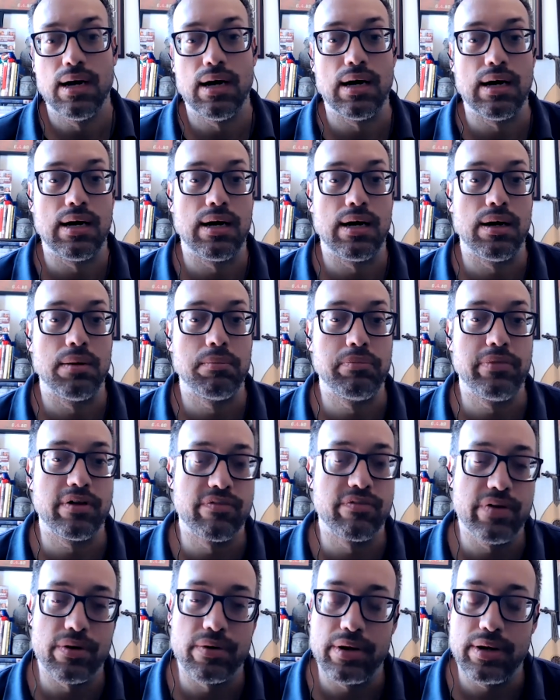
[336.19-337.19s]
Uh,
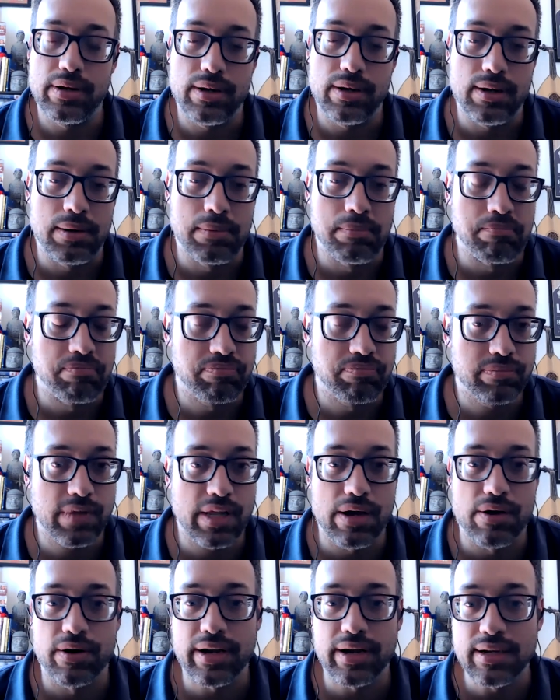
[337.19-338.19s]
they're very um,
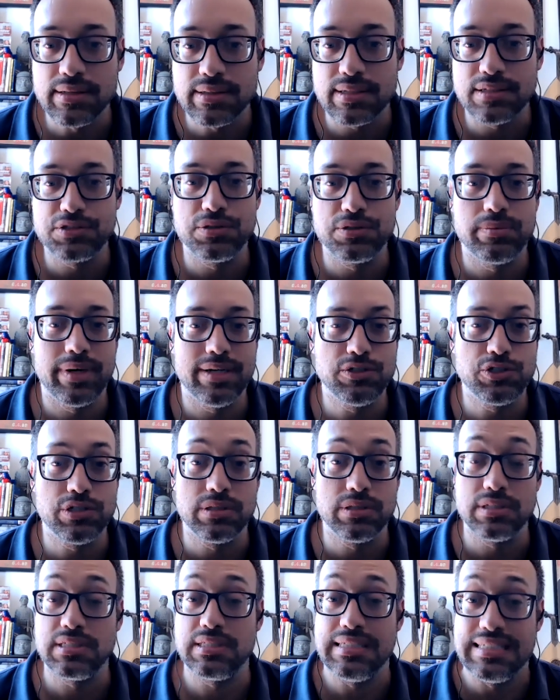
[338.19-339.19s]
arrogant, as you
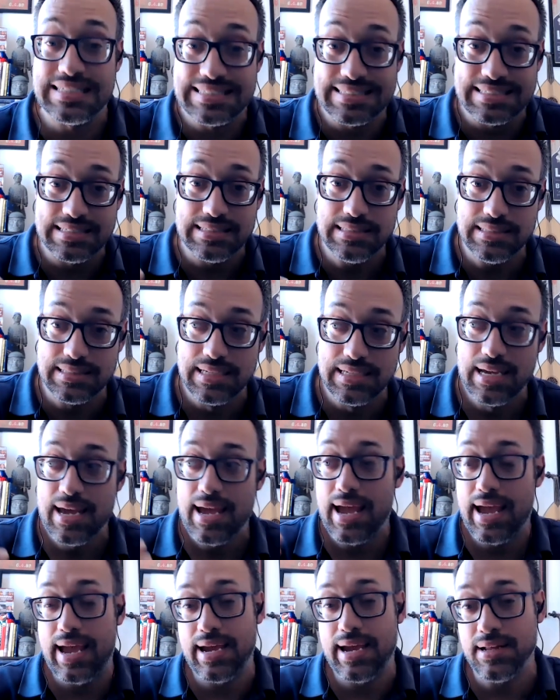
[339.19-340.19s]
mentioned. The citizens
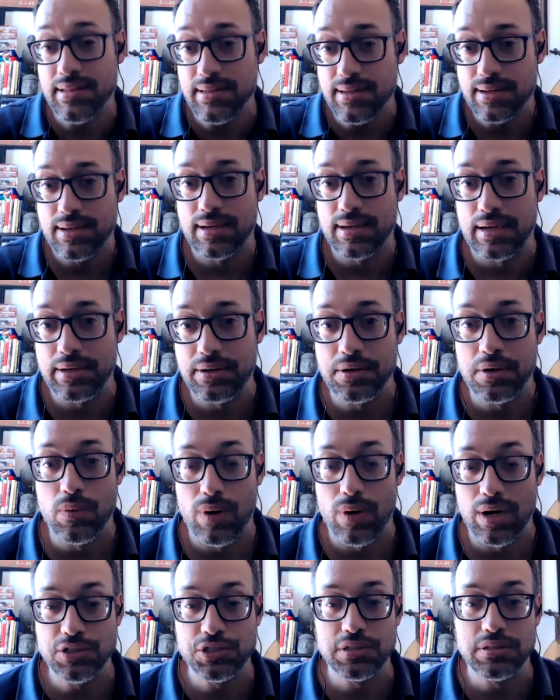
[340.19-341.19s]
and uh, you know
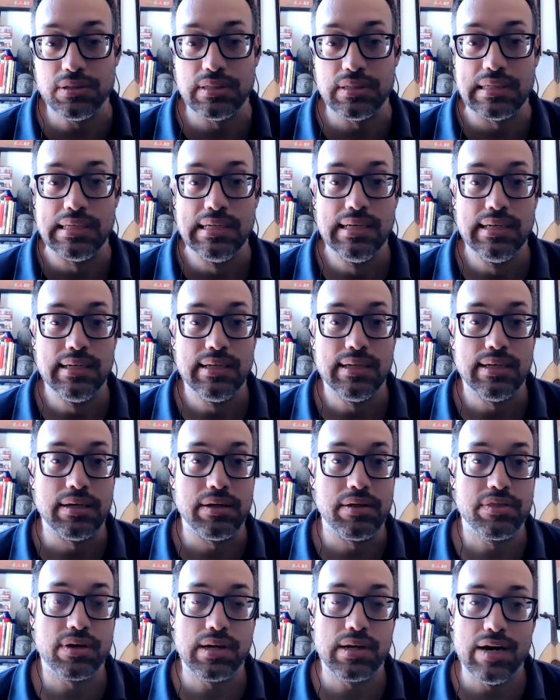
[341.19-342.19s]
Washington,
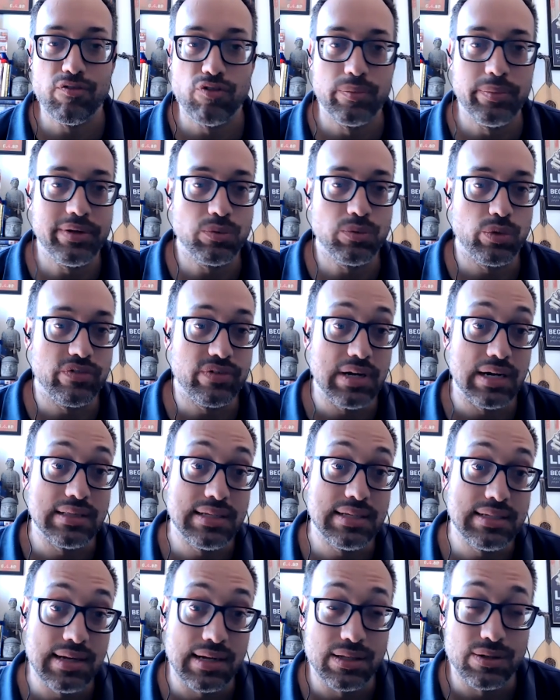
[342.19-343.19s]
the government. We've
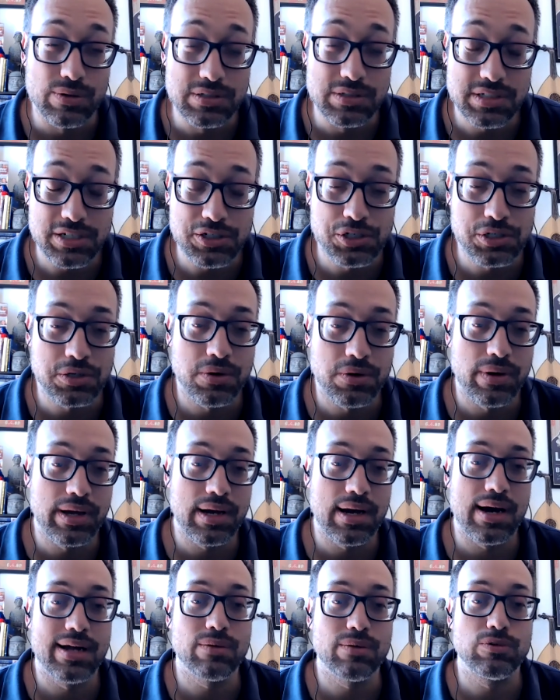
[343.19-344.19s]
got de-dollarization
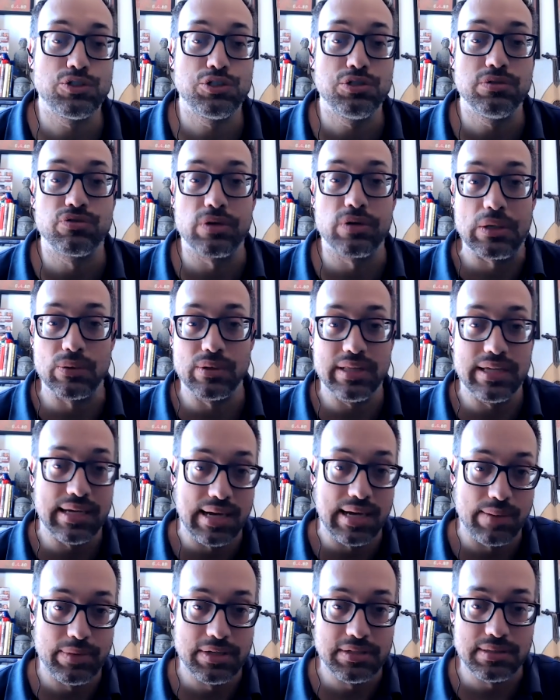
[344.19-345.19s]
going on, which you frequently
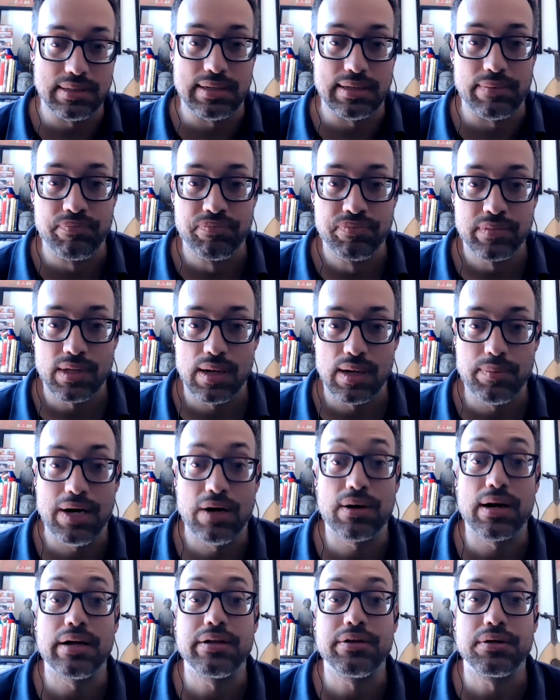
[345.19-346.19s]
comment um,
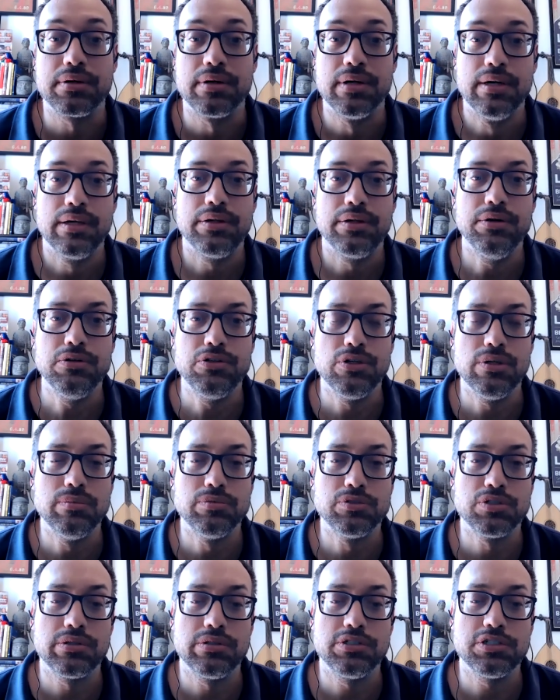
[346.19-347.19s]
about on your
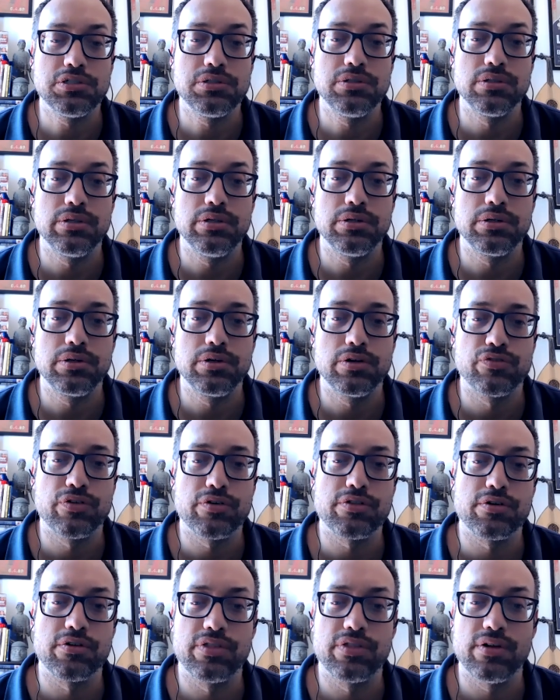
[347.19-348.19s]
YouTube. So just your, your, your
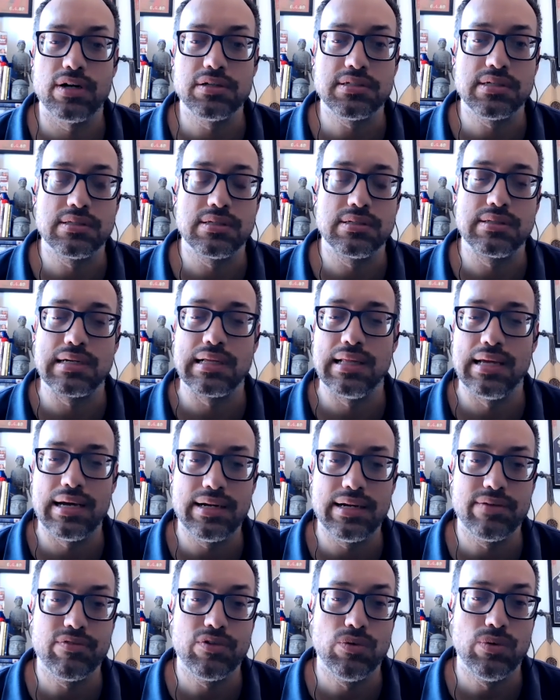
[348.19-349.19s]
further thoughts on the
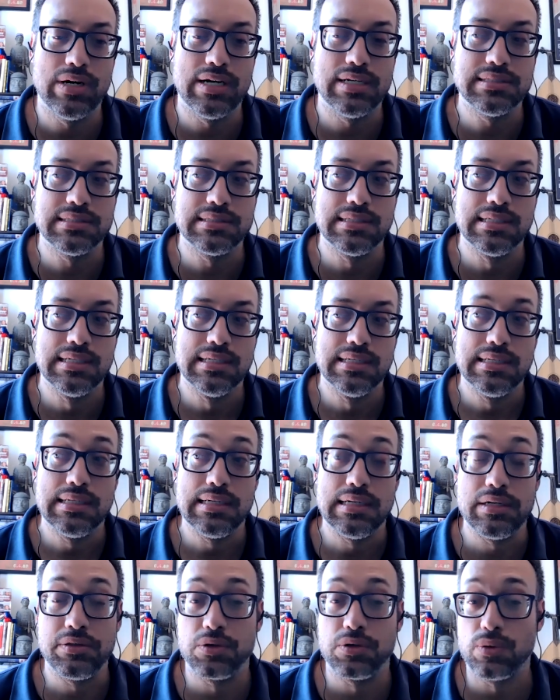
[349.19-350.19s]
decline of the West,
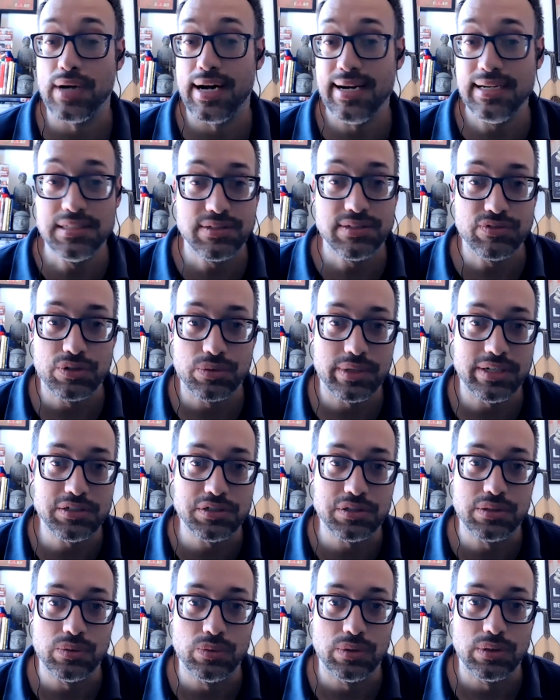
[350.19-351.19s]
the rise of the
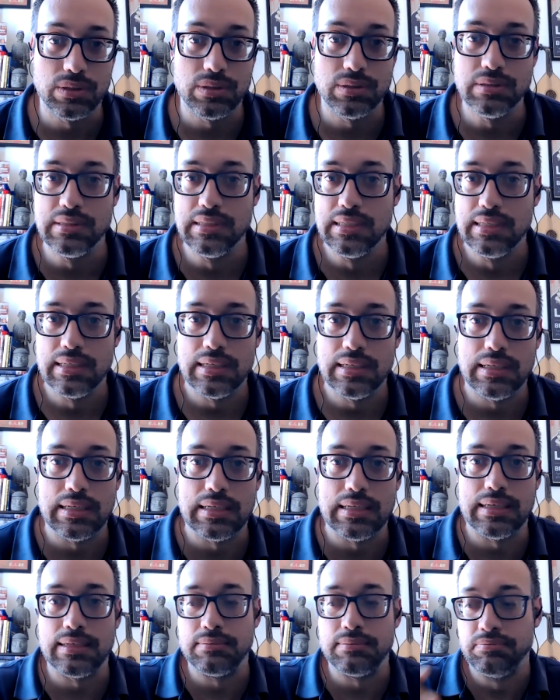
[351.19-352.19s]
rest of the world.
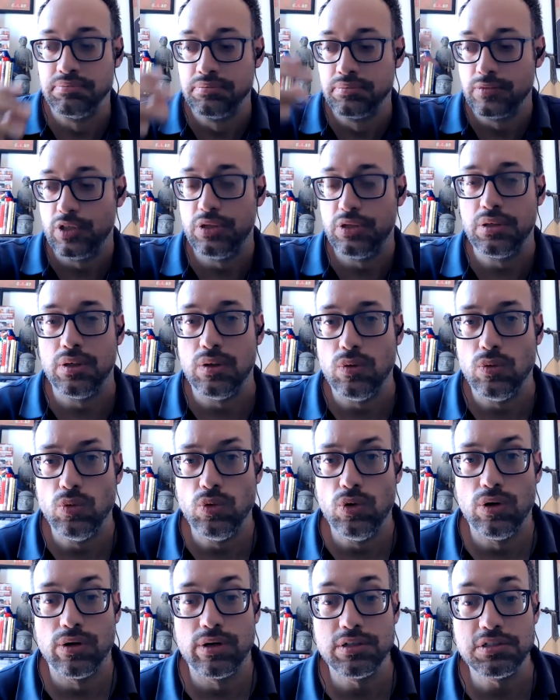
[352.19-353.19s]
Um, you know
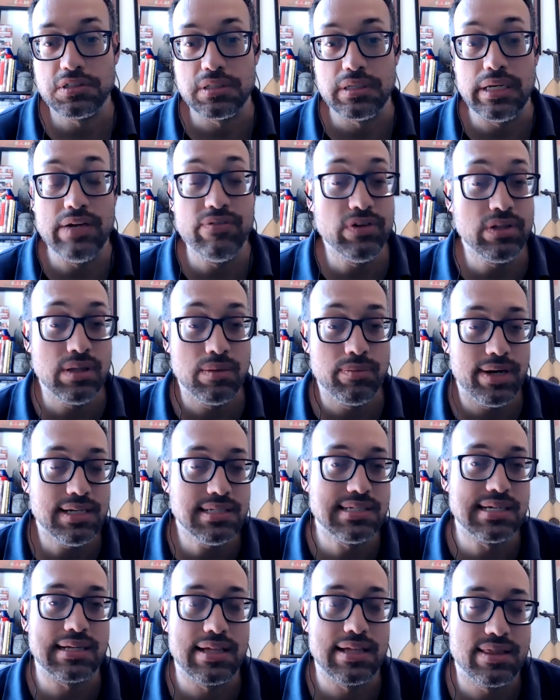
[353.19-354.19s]
wars and even
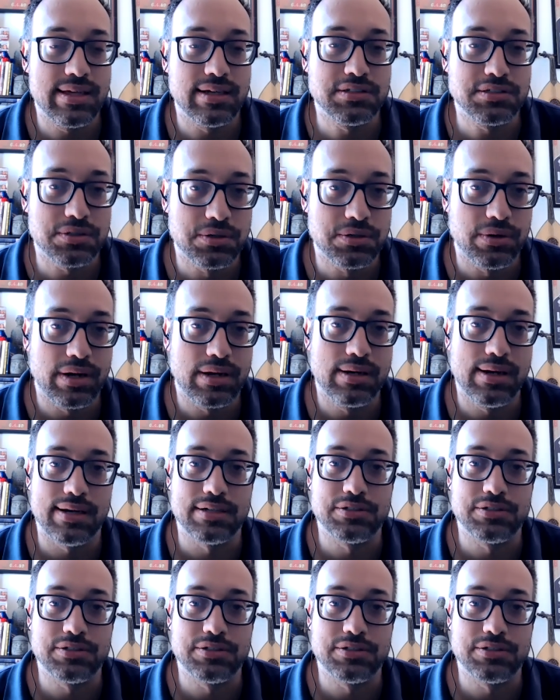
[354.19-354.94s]
domestically things are going